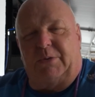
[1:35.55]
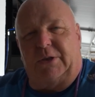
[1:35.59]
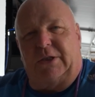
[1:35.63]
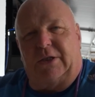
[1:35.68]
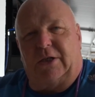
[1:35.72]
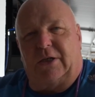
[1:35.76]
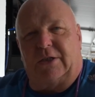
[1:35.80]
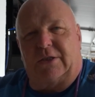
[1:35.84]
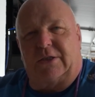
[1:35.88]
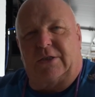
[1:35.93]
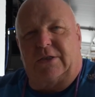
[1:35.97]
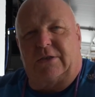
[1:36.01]

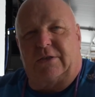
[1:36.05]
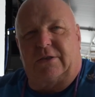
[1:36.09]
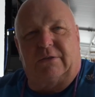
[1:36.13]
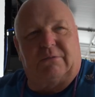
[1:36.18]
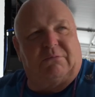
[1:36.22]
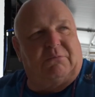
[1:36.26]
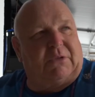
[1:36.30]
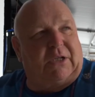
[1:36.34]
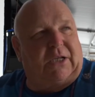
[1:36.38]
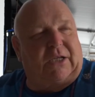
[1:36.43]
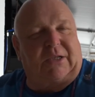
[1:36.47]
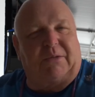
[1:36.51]
because
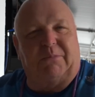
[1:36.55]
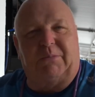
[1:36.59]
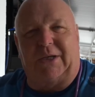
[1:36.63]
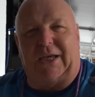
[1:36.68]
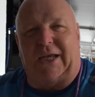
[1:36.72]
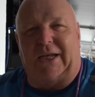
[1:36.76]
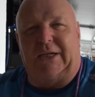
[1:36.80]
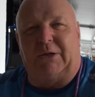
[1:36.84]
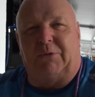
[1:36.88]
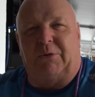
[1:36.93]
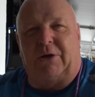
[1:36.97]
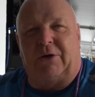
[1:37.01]
I can
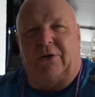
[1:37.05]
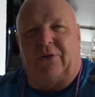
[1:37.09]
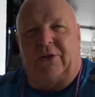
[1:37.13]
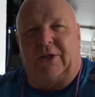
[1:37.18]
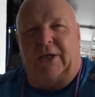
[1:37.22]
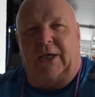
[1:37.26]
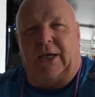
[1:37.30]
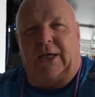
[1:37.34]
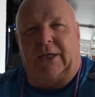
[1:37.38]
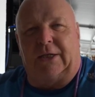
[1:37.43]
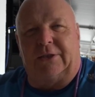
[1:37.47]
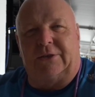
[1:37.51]
be anywhere on
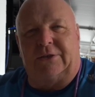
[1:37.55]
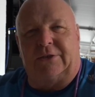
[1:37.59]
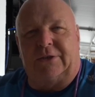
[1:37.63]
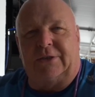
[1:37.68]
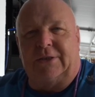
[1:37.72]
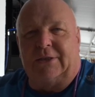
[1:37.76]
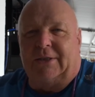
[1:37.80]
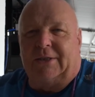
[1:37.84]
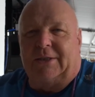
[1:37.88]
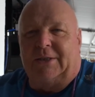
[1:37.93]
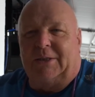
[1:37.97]
the island,